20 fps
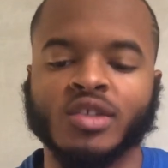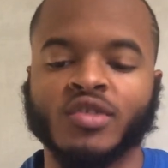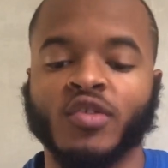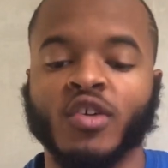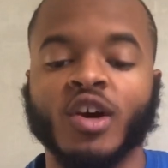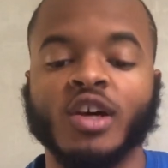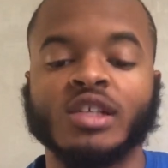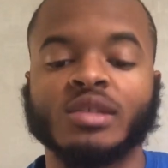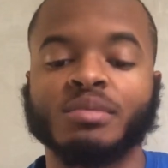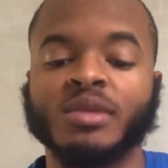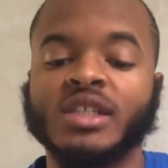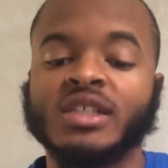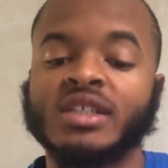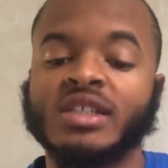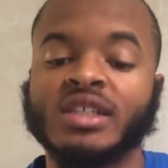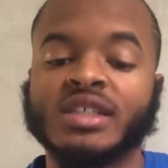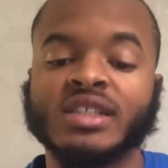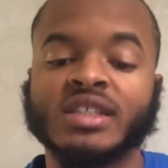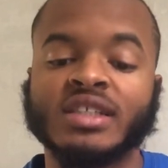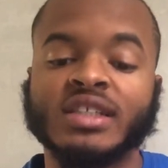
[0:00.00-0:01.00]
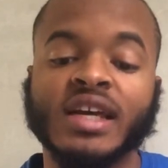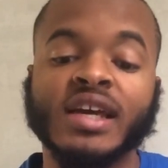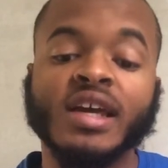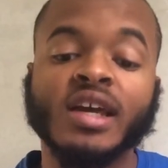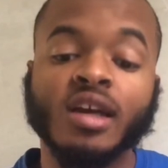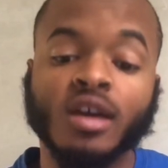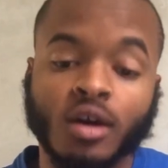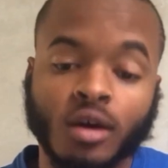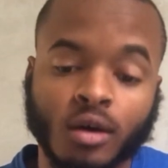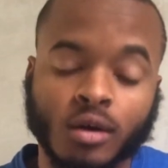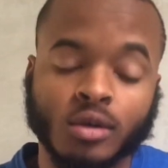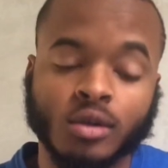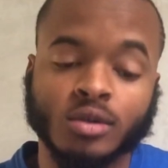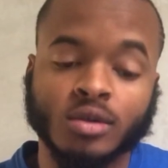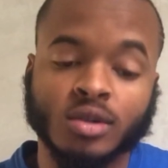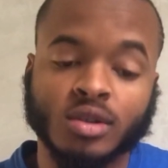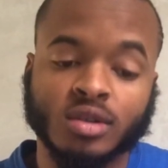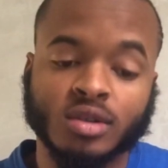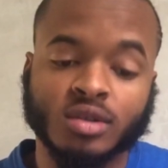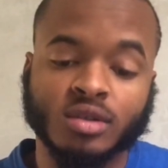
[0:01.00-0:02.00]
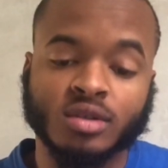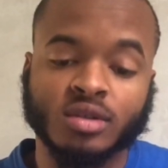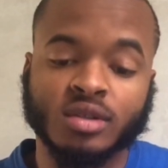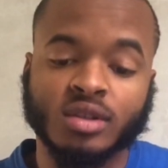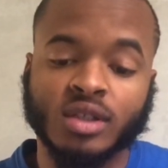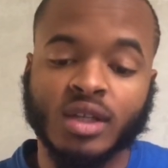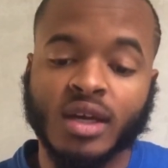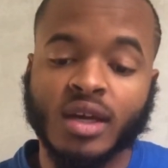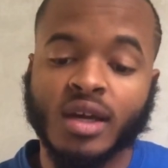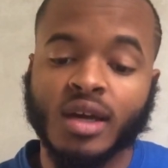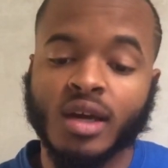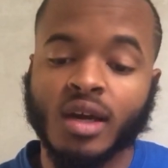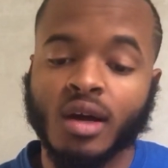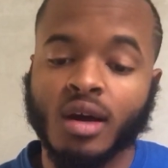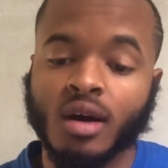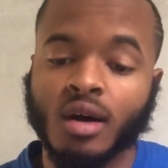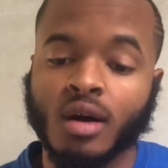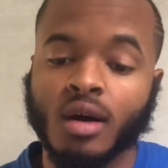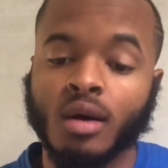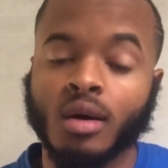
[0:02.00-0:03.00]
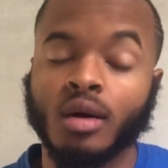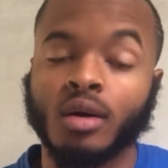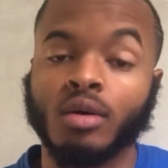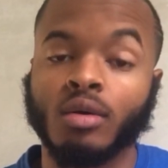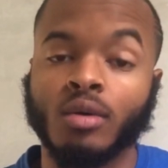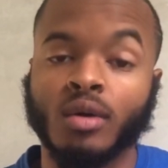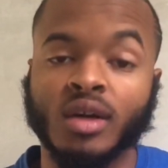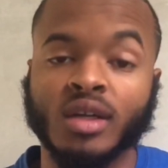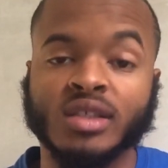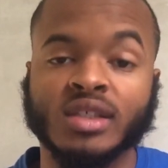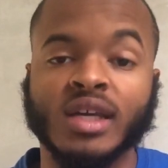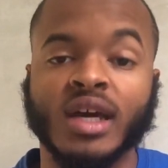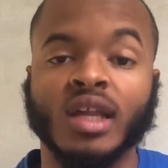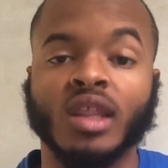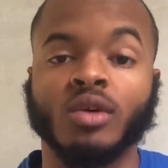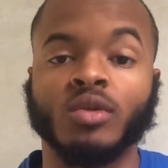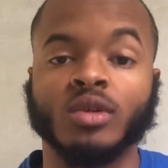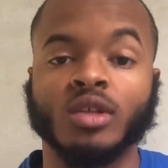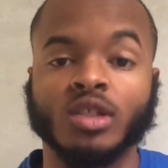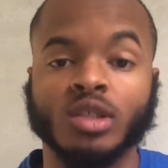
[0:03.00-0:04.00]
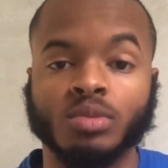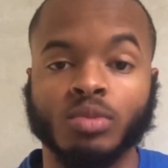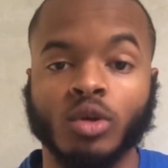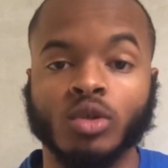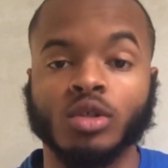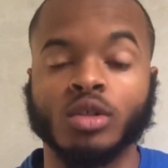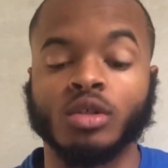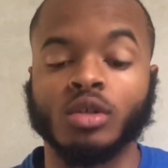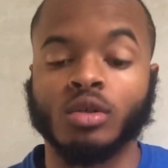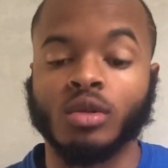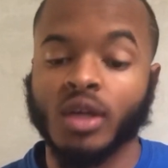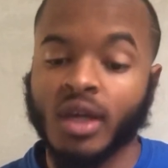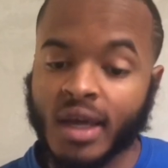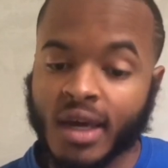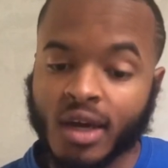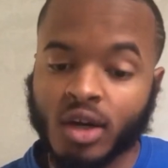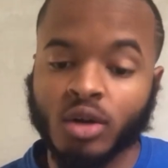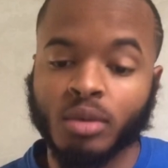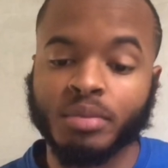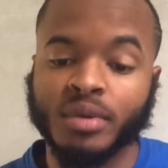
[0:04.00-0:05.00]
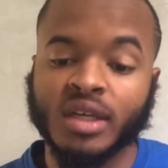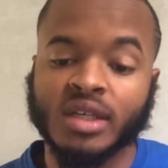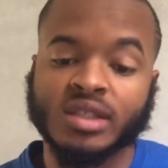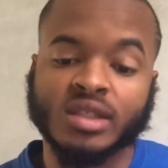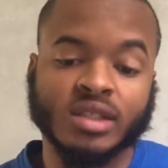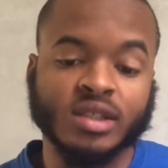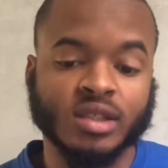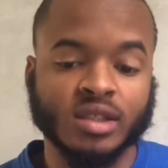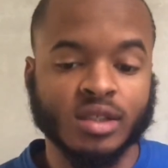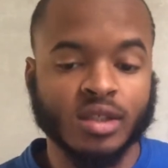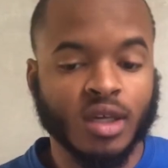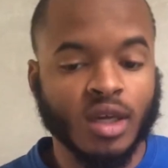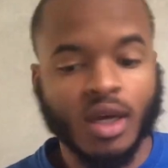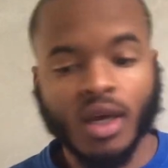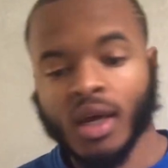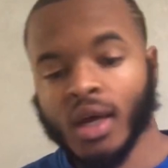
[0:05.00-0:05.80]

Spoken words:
far as Michigan State goes, they are doing exactly what they're supposed to do. They handle business.